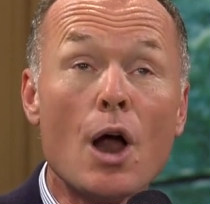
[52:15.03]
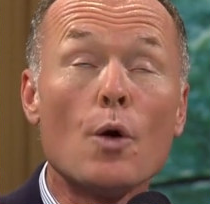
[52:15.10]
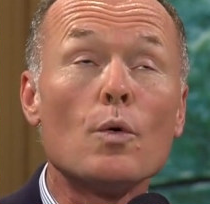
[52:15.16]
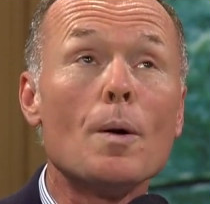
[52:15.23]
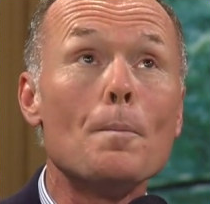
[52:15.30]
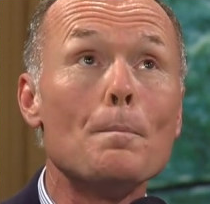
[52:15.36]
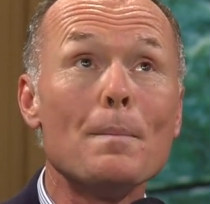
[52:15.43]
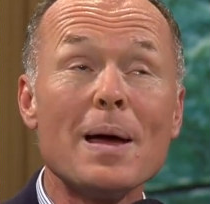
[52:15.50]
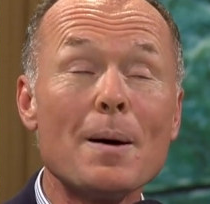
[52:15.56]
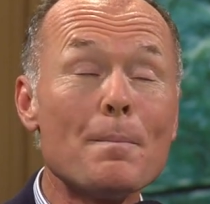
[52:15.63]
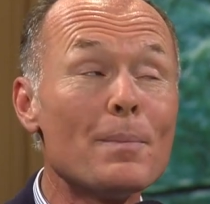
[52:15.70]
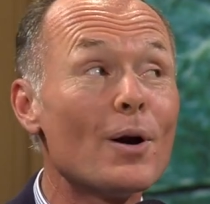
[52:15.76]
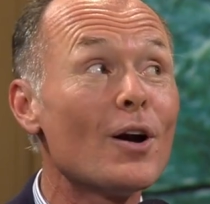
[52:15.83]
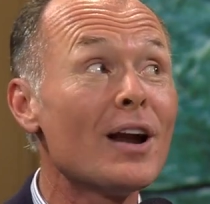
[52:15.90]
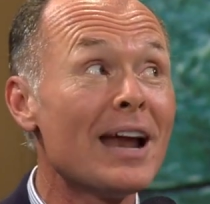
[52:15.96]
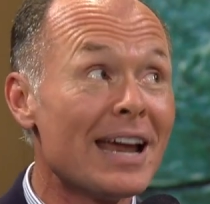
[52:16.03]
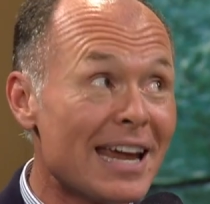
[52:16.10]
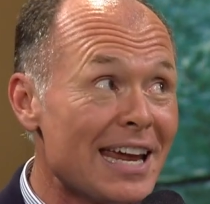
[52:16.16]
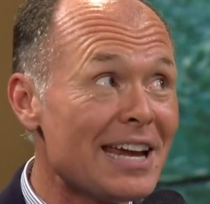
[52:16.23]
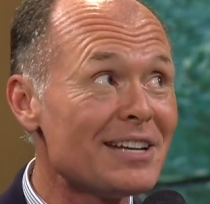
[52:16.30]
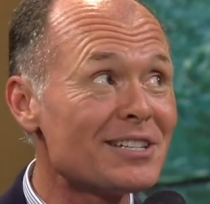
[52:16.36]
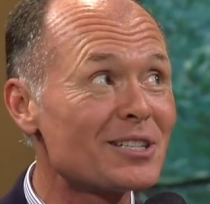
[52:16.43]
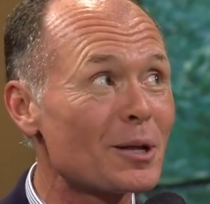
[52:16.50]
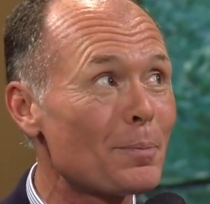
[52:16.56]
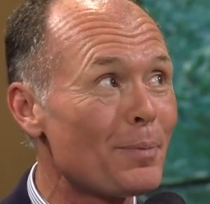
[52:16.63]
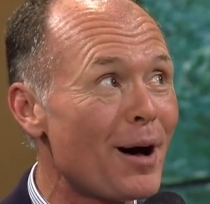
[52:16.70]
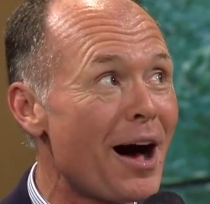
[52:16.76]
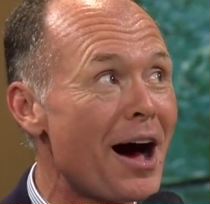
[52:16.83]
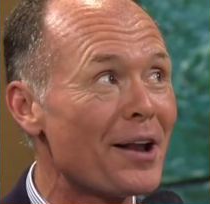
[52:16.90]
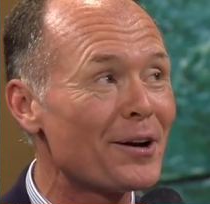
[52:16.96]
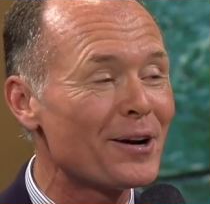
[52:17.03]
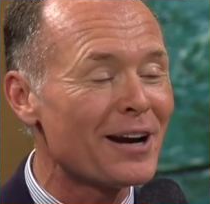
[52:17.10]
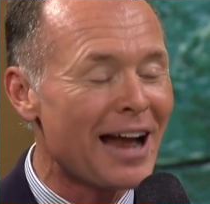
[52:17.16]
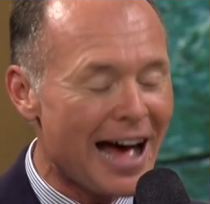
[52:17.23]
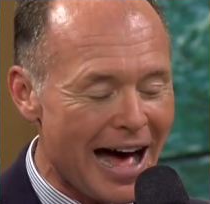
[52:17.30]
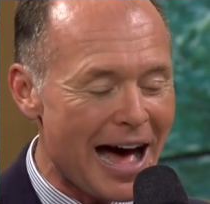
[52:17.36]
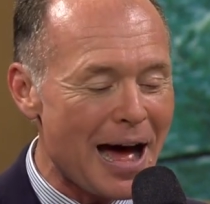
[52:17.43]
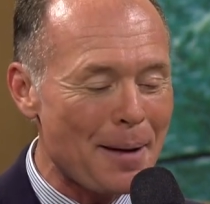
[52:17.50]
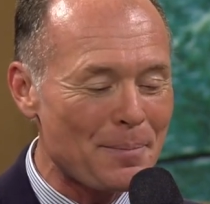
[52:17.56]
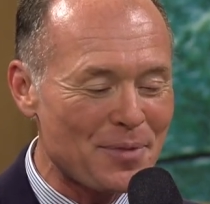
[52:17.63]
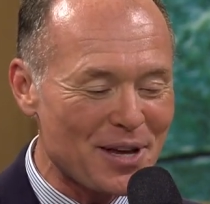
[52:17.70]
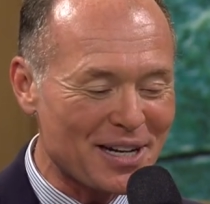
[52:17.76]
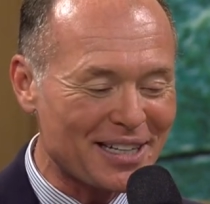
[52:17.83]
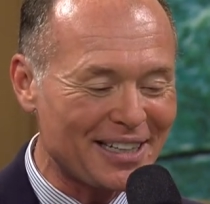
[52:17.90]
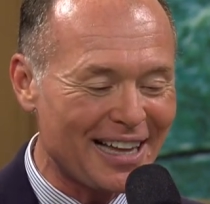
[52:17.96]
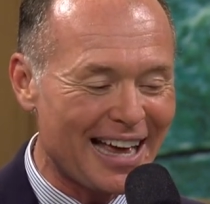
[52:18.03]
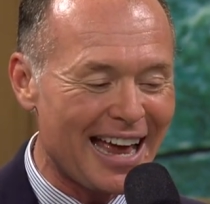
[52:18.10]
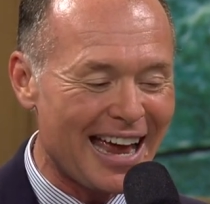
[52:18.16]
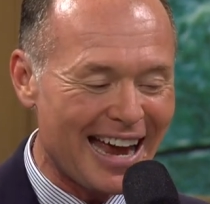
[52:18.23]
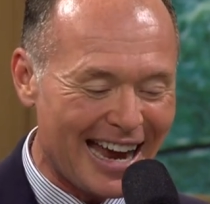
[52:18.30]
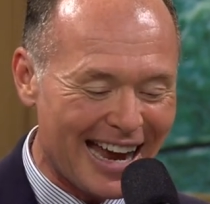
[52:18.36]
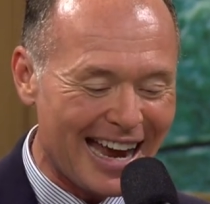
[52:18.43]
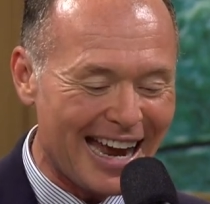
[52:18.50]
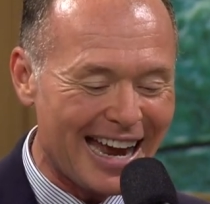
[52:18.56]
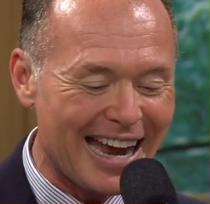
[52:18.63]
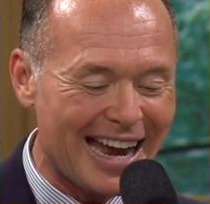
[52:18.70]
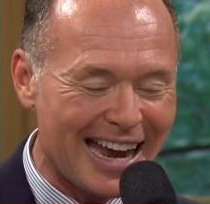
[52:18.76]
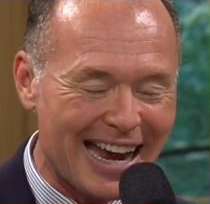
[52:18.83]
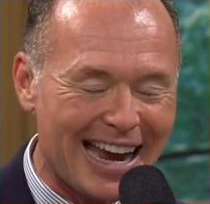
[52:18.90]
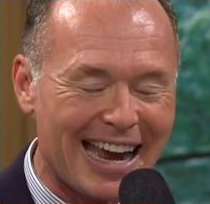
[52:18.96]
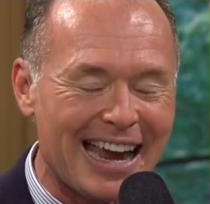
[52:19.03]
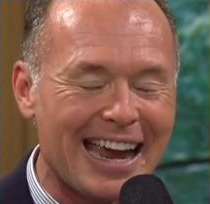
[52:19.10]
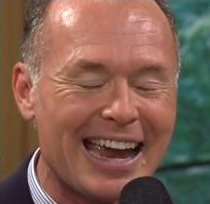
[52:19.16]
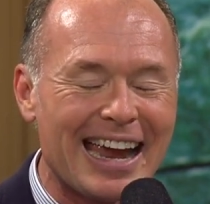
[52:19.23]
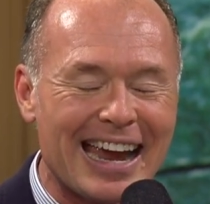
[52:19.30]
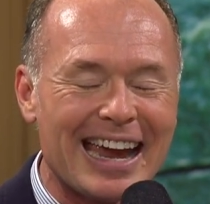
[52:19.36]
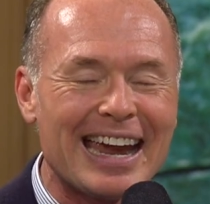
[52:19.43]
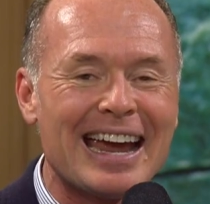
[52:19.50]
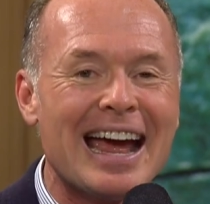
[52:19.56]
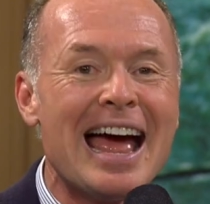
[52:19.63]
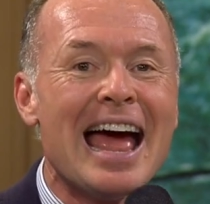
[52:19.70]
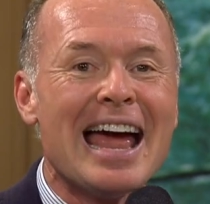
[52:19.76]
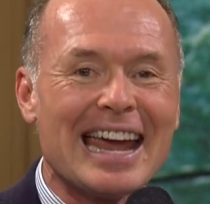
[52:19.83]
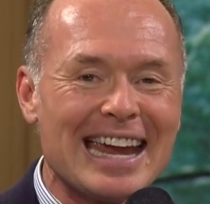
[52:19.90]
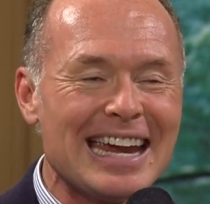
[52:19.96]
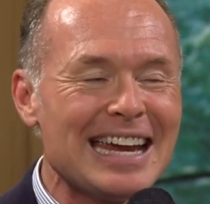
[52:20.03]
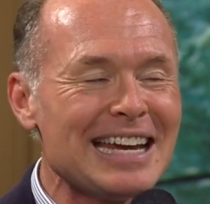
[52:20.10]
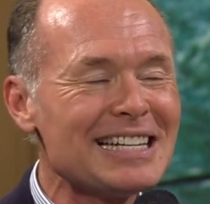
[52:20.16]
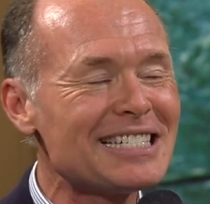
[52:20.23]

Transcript: Remember, he's the potter, I'm the clay. He's